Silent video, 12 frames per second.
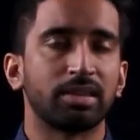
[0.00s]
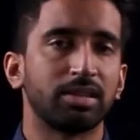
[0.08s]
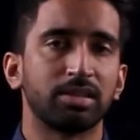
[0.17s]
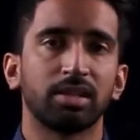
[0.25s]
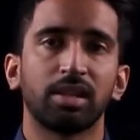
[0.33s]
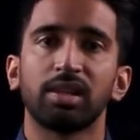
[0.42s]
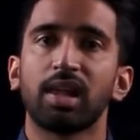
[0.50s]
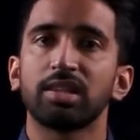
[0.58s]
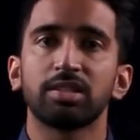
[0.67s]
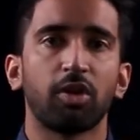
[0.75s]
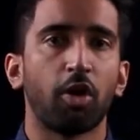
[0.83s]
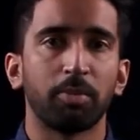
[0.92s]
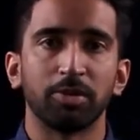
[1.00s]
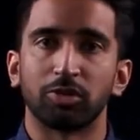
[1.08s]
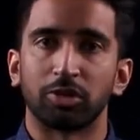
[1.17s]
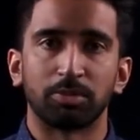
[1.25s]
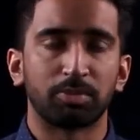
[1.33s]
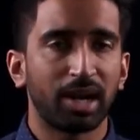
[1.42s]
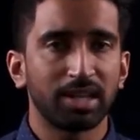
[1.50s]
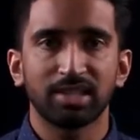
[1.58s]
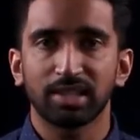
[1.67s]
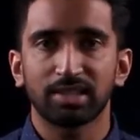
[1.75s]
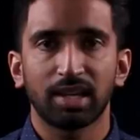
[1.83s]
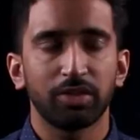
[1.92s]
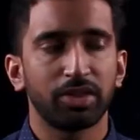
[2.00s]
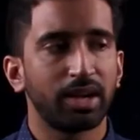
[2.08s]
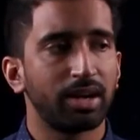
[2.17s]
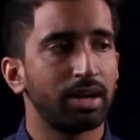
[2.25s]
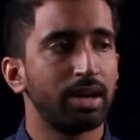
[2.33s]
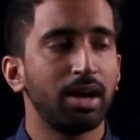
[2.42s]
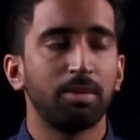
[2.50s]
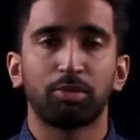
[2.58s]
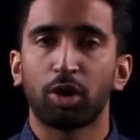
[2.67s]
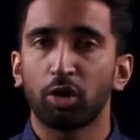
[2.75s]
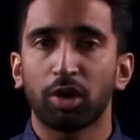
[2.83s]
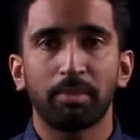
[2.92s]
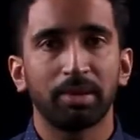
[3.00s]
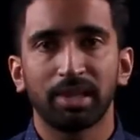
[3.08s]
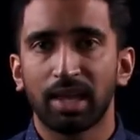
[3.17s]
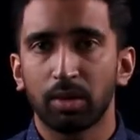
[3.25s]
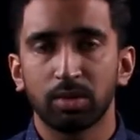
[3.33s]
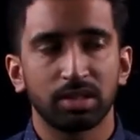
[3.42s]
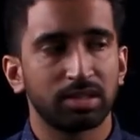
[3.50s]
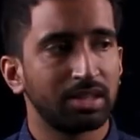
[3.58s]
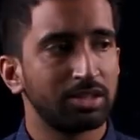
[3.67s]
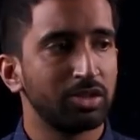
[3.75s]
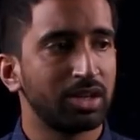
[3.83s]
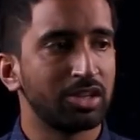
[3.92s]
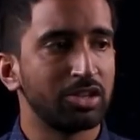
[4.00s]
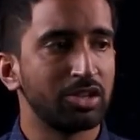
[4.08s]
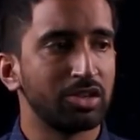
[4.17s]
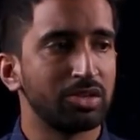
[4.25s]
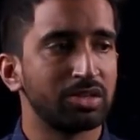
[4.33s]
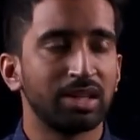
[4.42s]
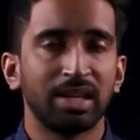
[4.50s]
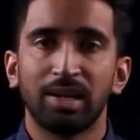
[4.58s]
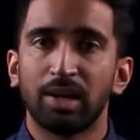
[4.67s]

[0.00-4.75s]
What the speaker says: There's lots of open source projects out there, programming languages that you can use,